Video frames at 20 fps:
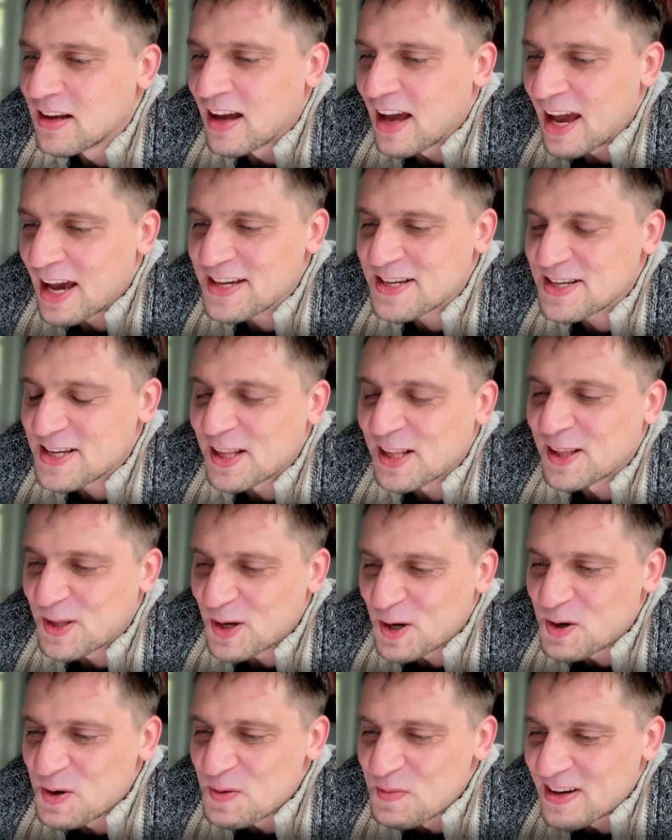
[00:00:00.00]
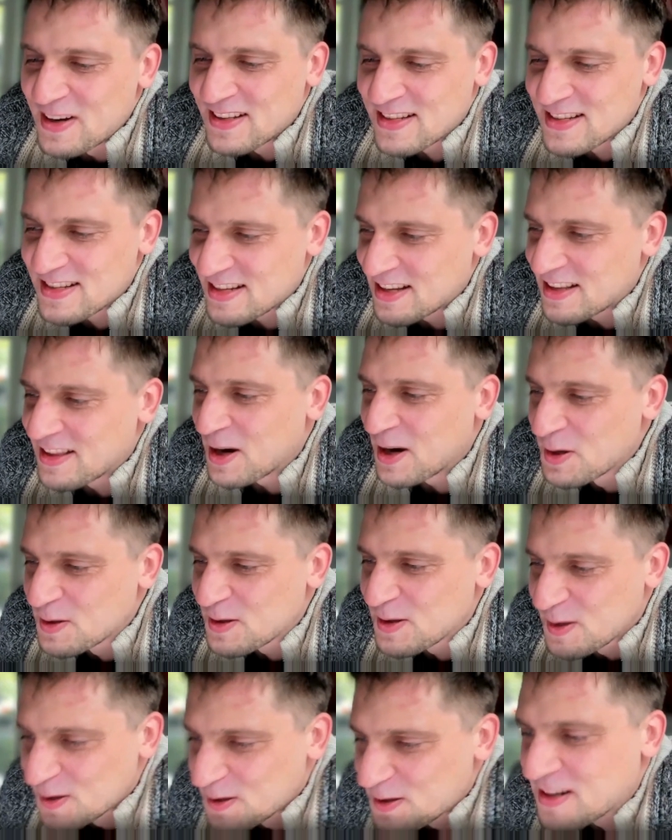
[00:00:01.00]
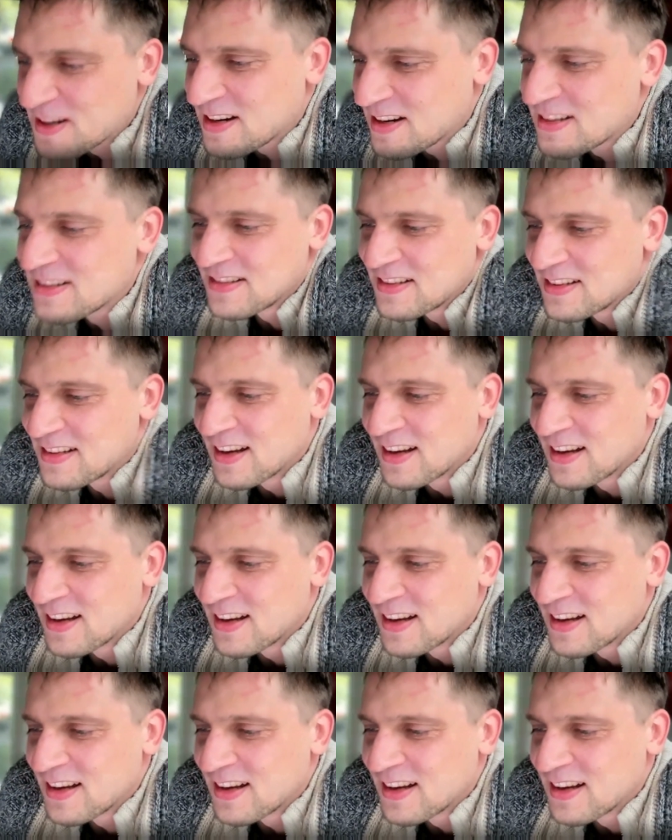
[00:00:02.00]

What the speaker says: Excel documents and Outlook,